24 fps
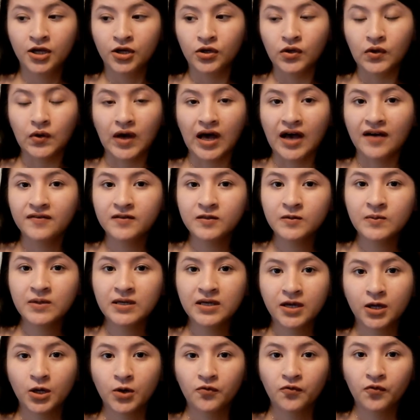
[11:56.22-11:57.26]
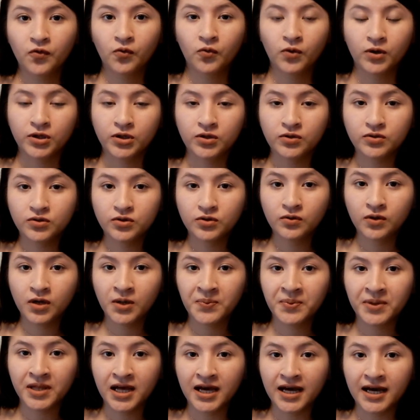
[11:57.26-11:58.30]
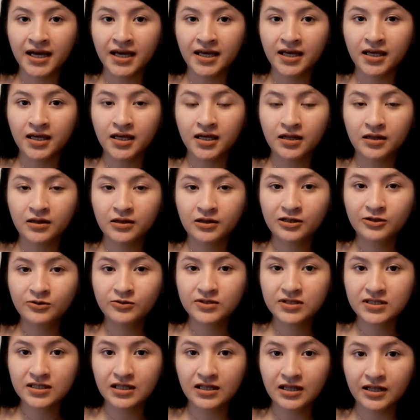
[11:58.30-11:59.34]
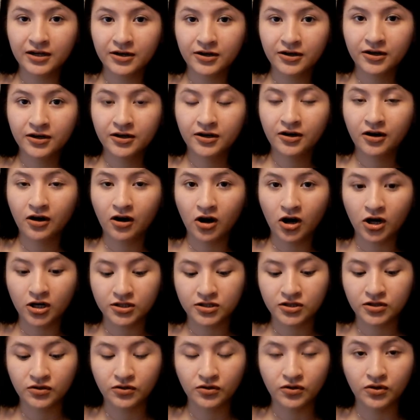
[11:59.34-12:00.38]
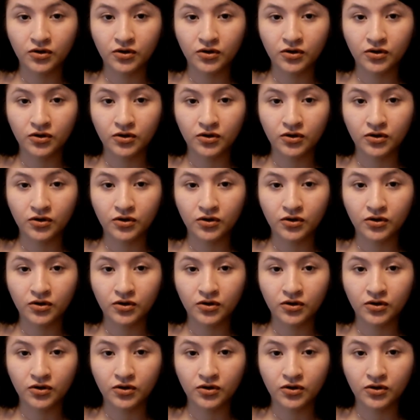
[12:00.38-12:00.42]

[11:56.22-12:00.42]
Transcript: You have to be careful when you do apply loose glitter onto